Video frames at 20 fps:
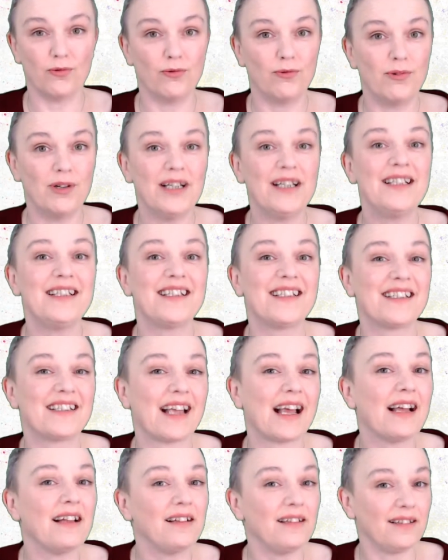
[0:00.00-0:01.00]

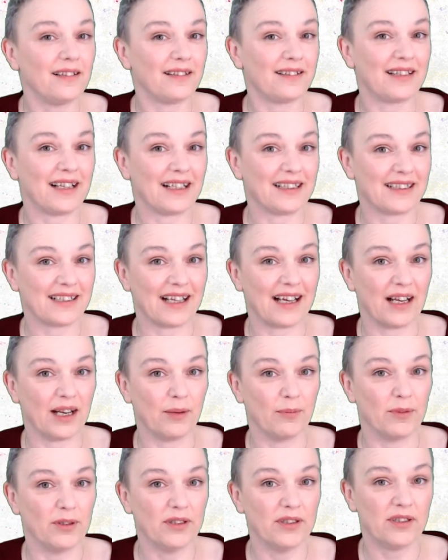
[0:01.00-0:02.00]
resell that
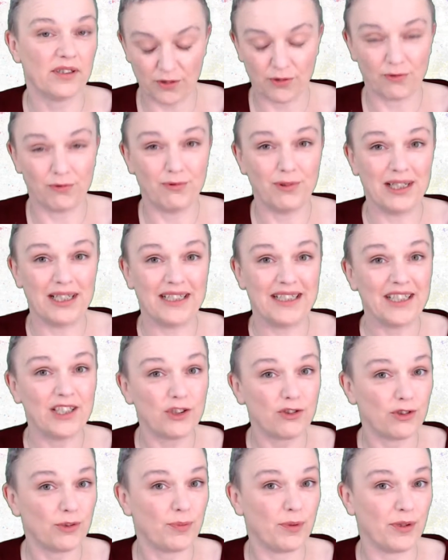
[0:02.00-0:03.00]
element,
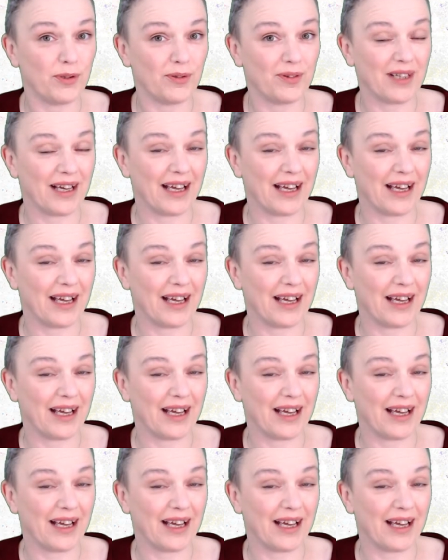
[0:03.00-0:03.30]
redistribute that